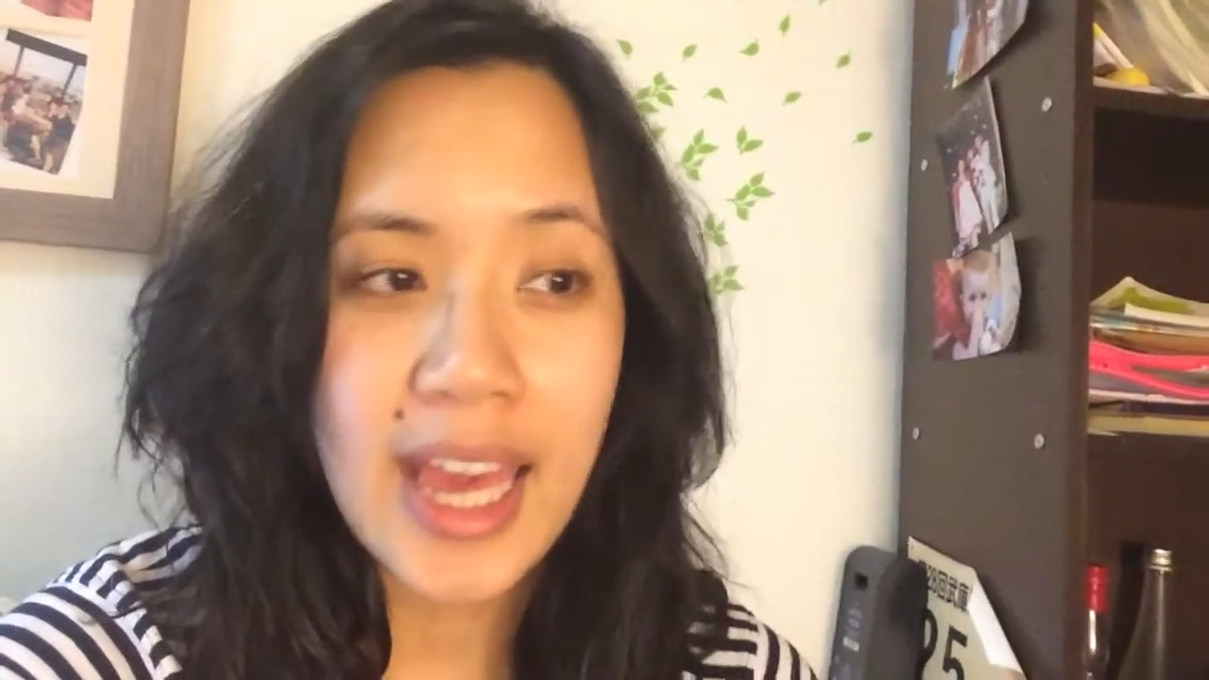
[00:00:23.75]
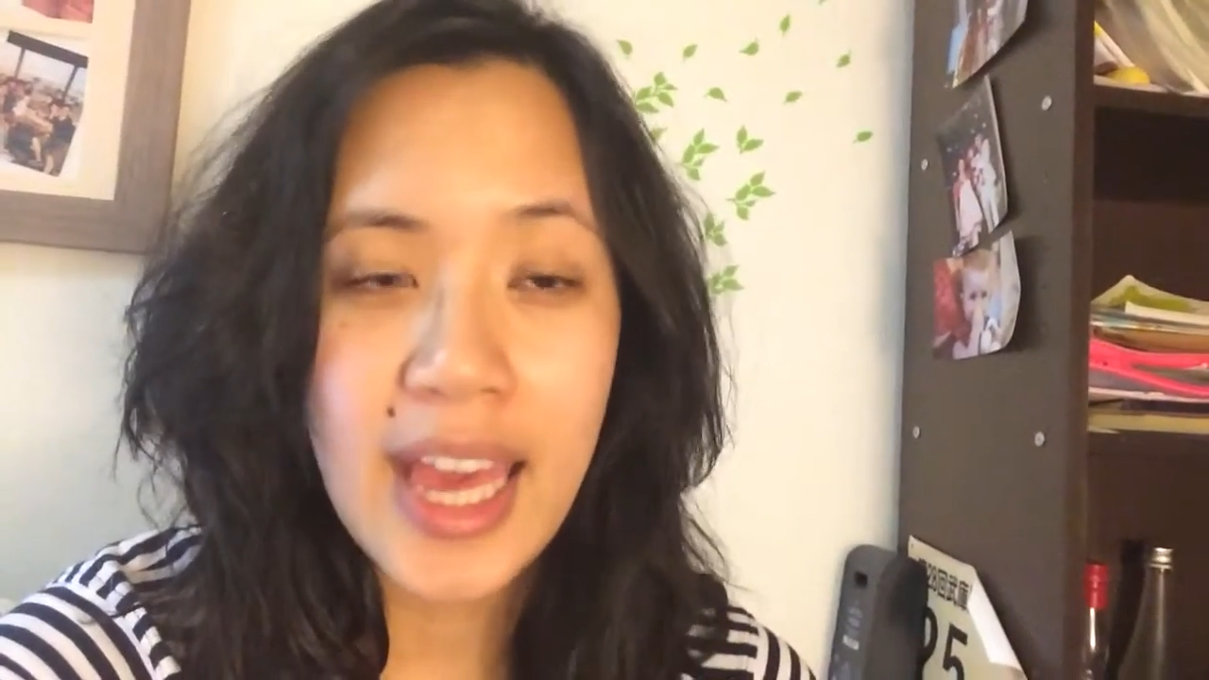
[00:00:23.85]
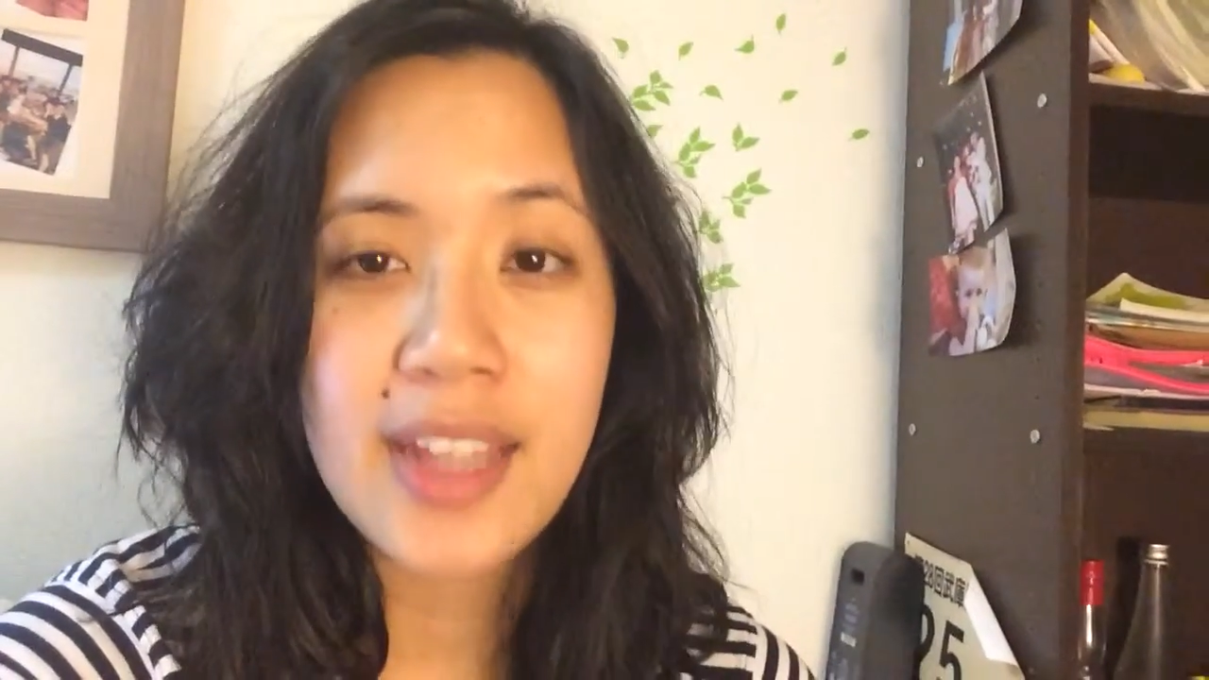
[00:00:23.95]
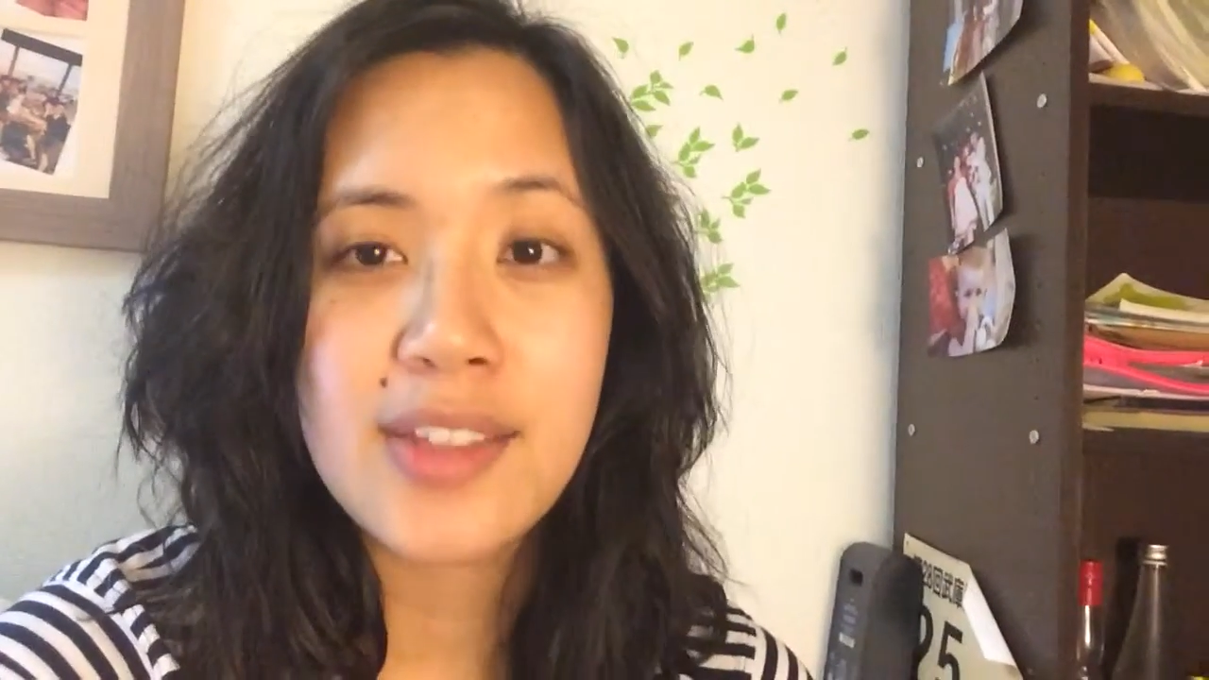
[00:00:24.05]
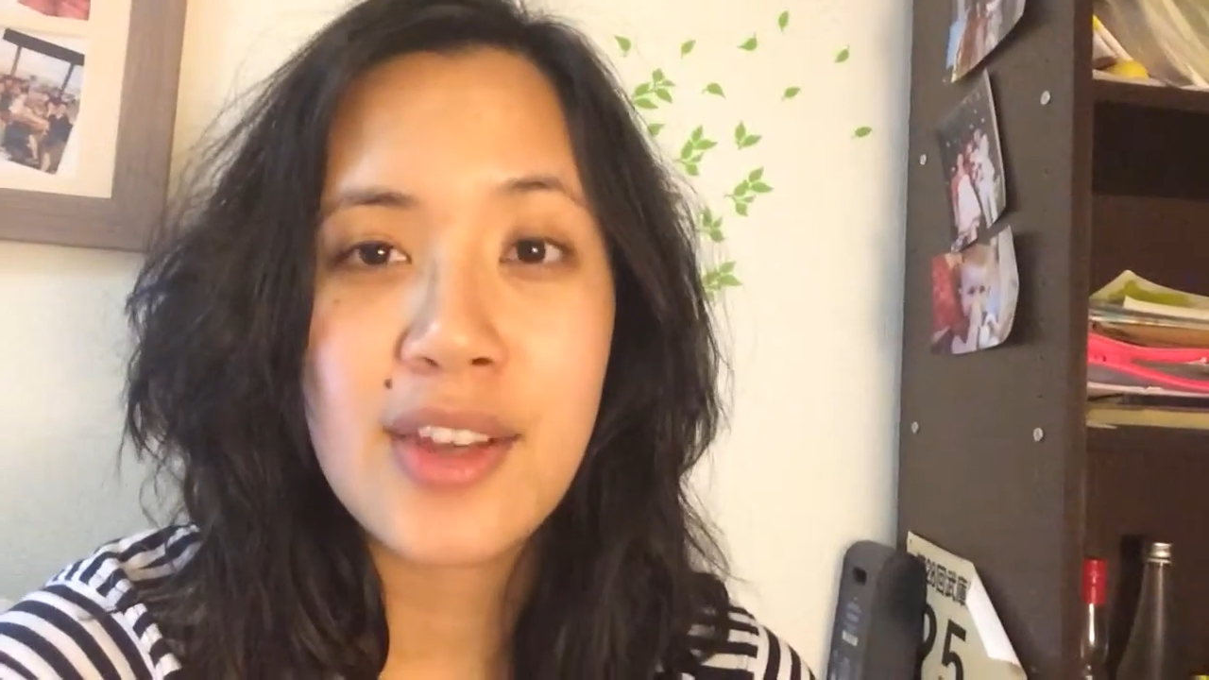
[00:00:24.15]

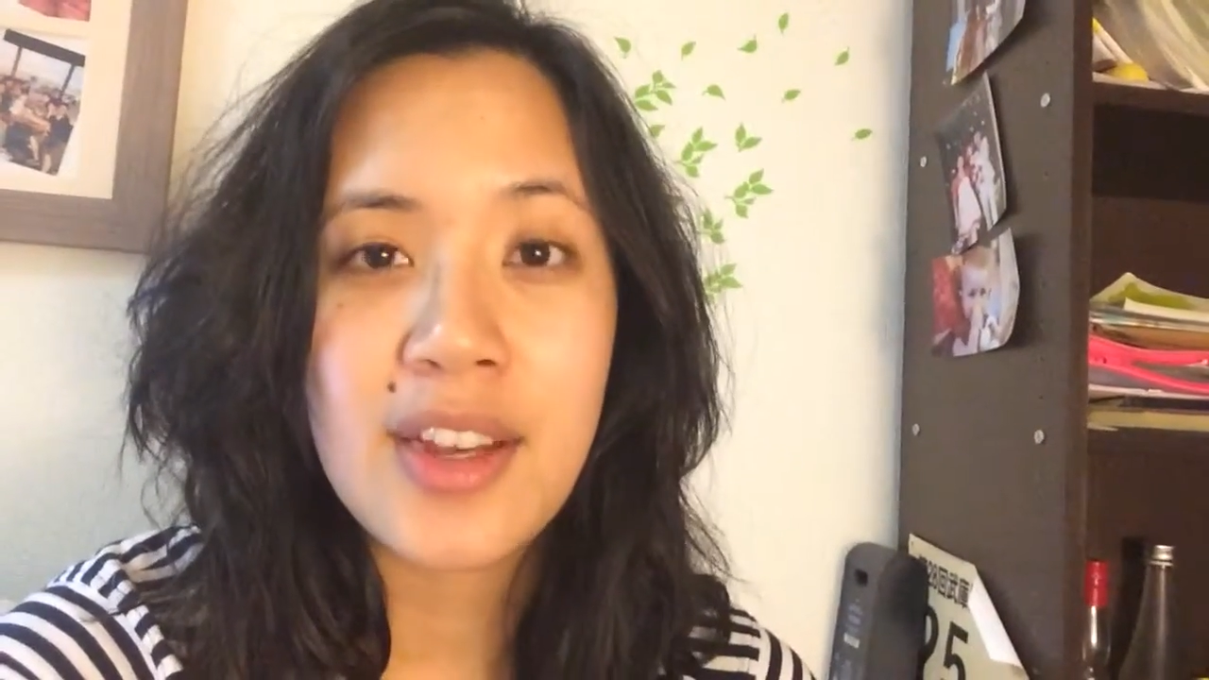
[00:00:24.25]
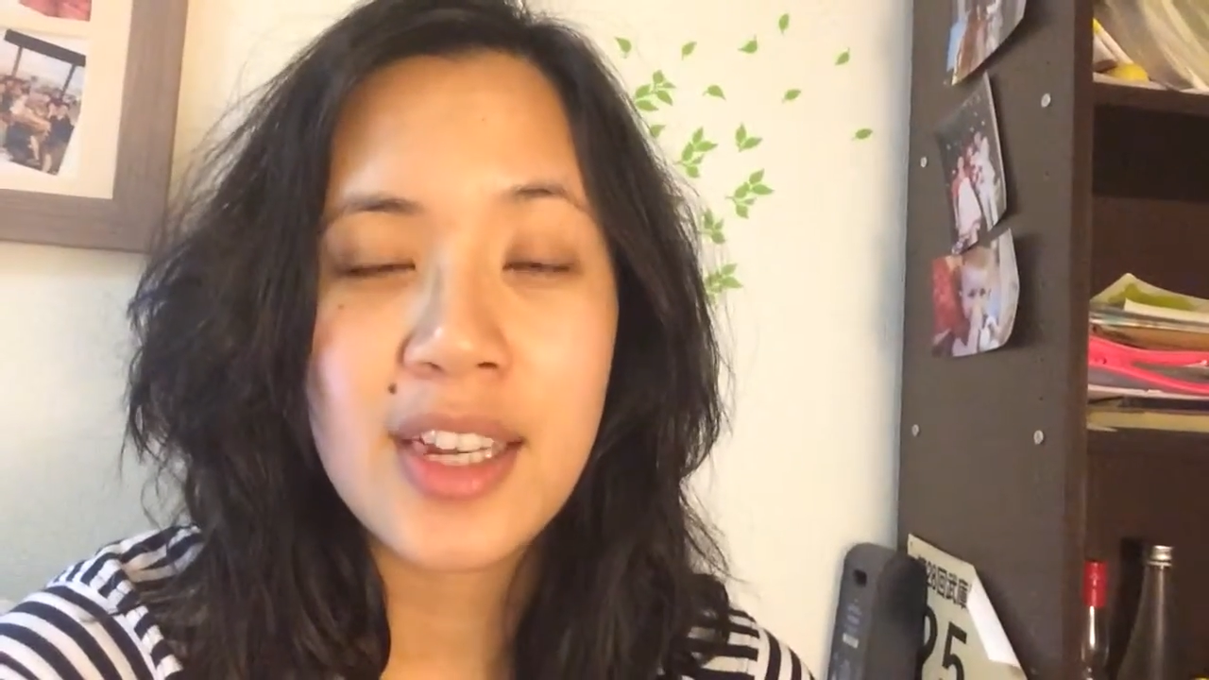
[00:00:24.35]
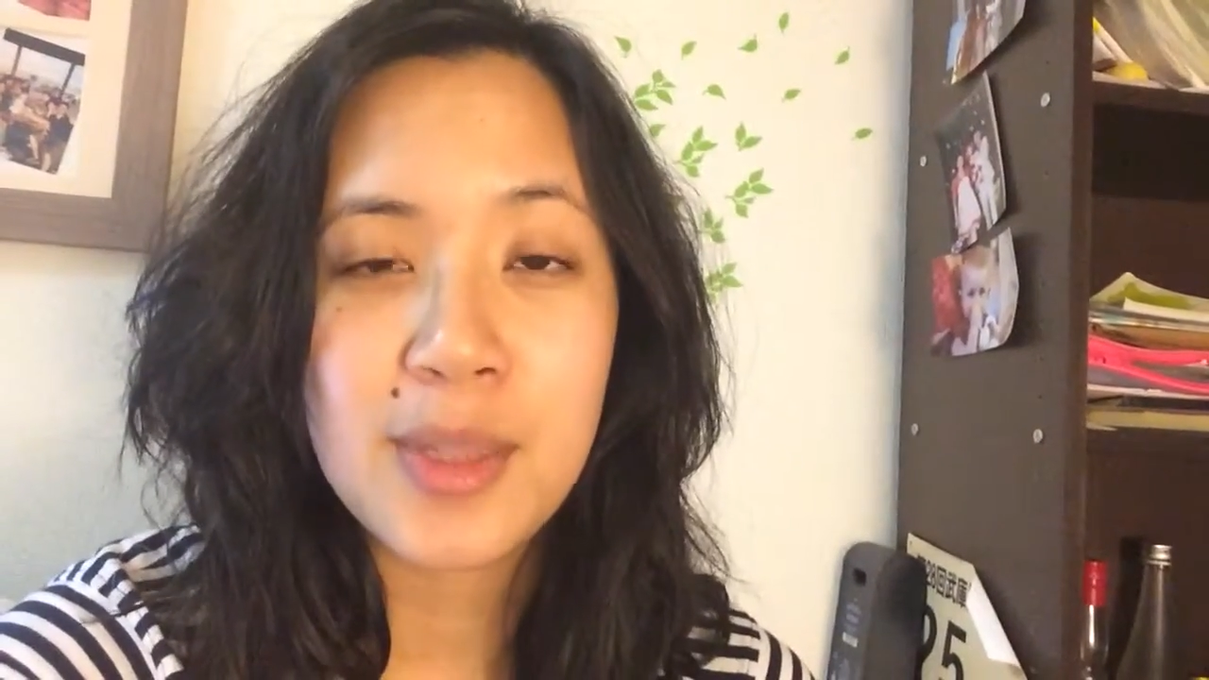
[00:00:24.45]
hands-on